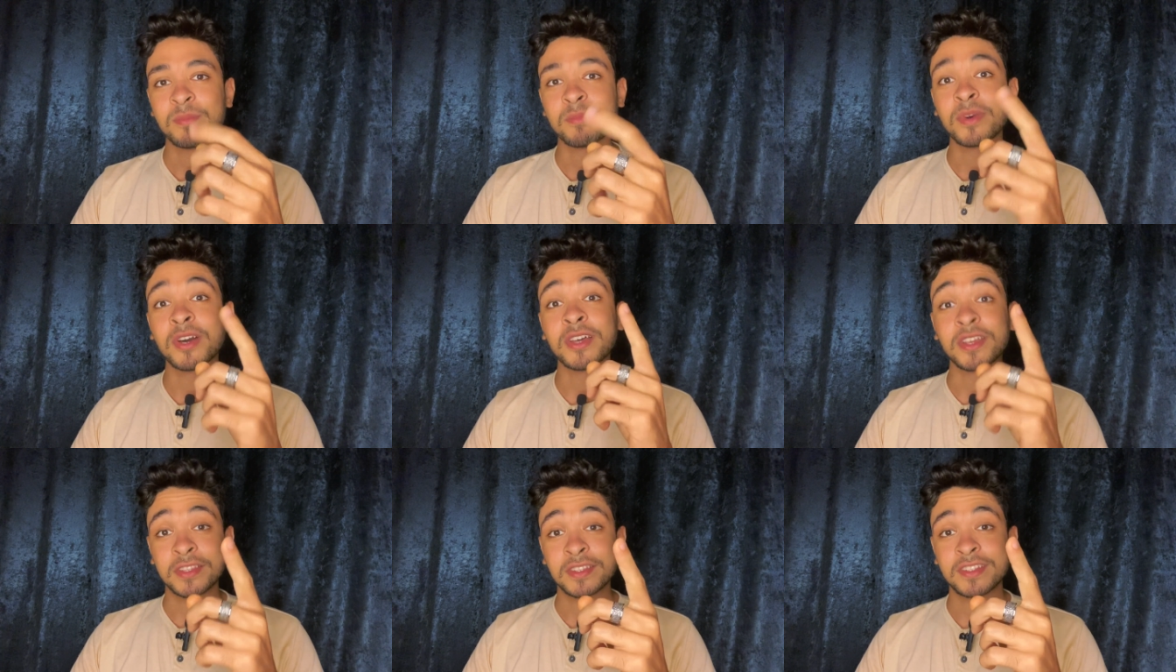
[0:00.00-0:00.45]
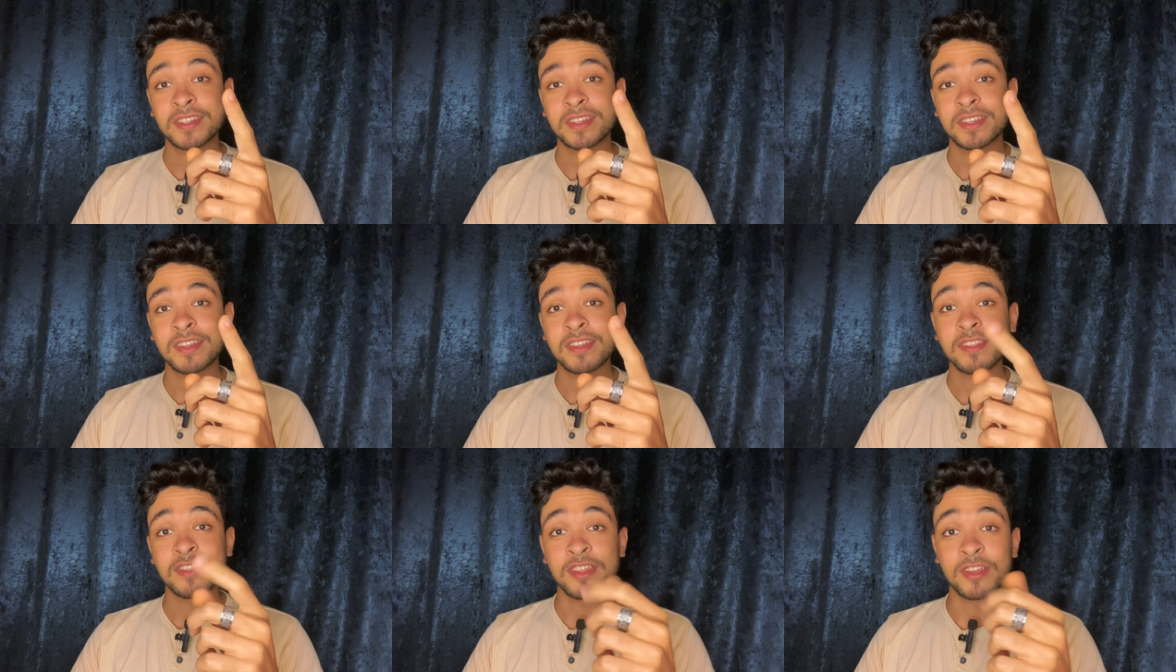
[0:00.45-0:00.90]
but
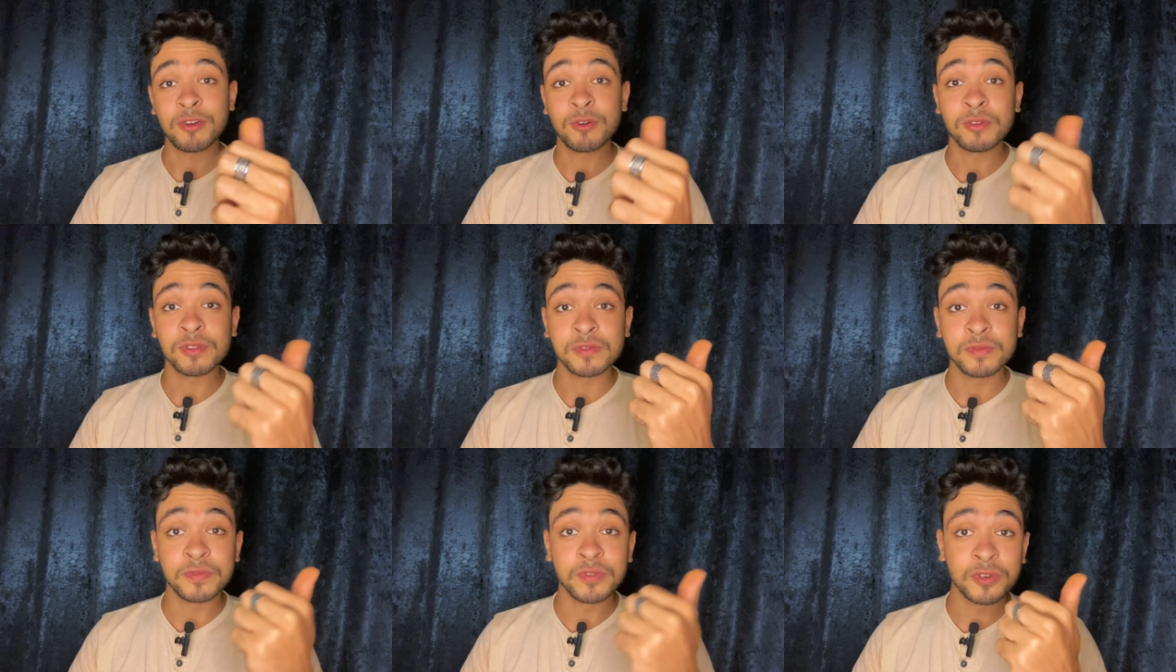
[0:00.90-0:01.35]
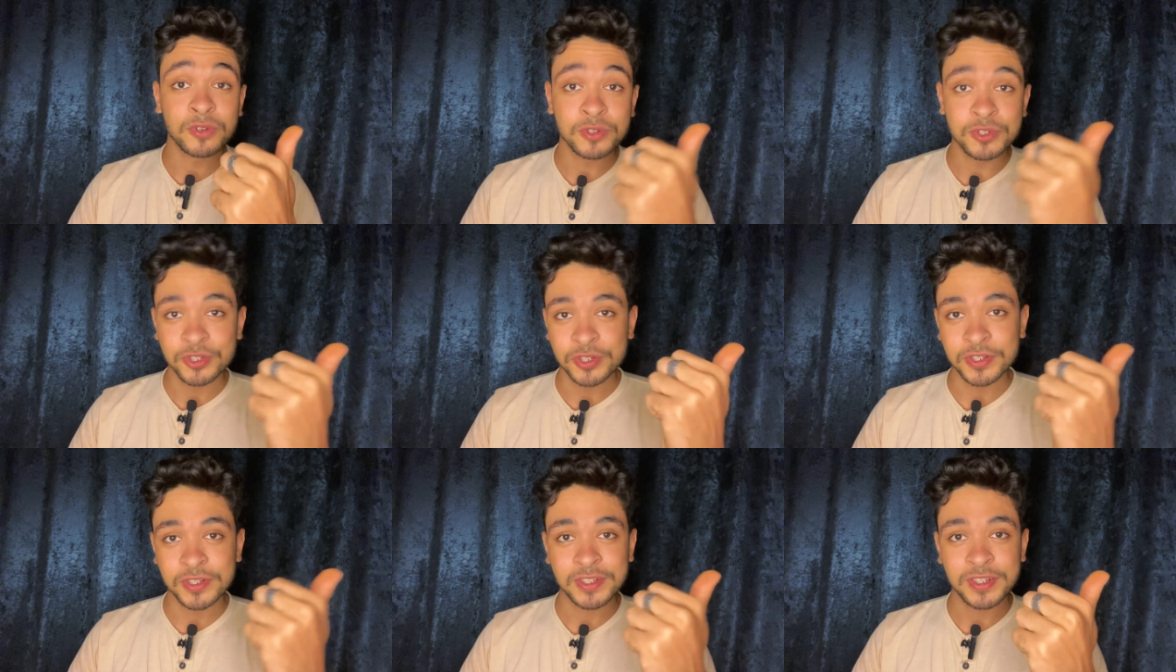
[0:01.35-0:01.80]
the old
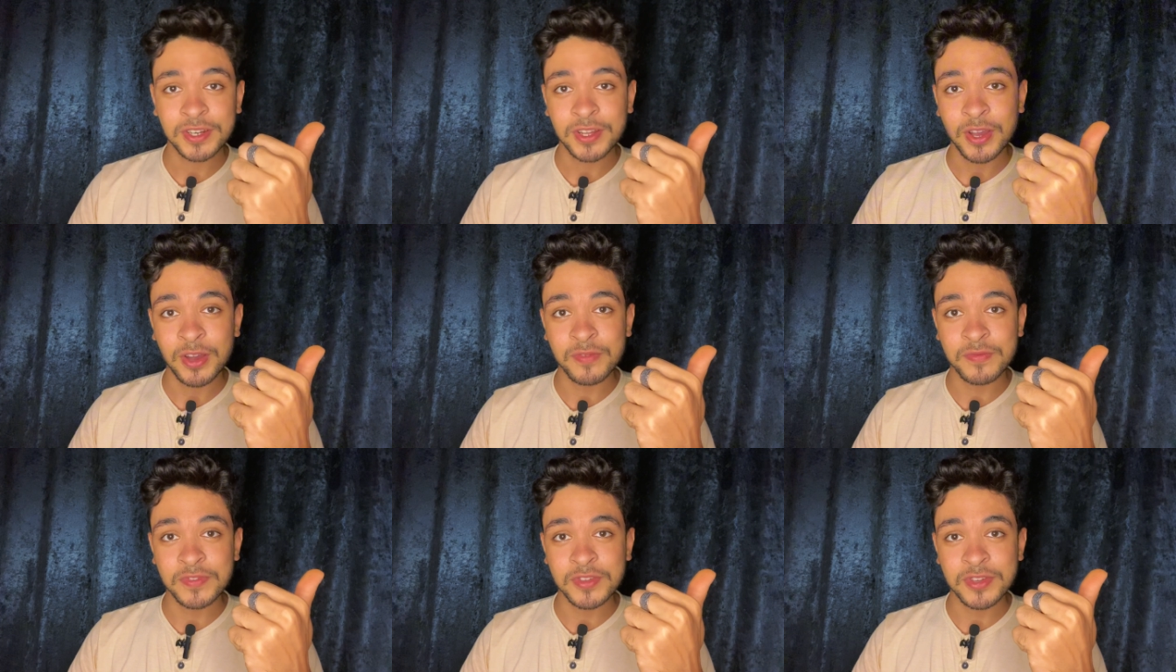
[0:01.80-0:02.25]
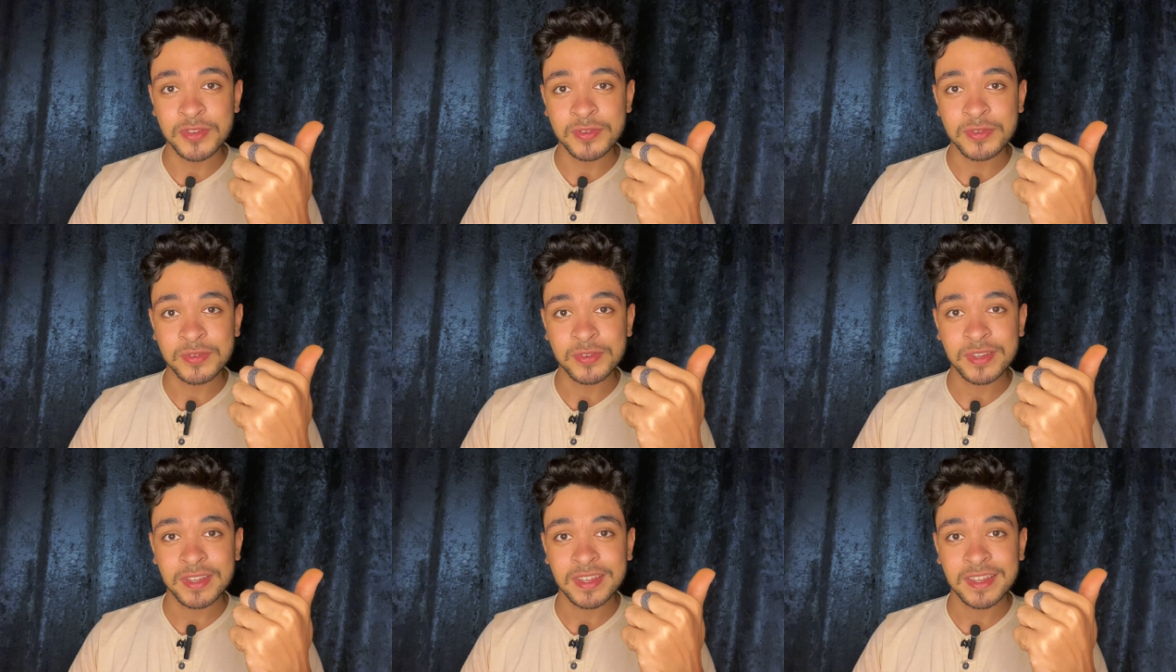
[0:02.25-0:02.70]
version of you,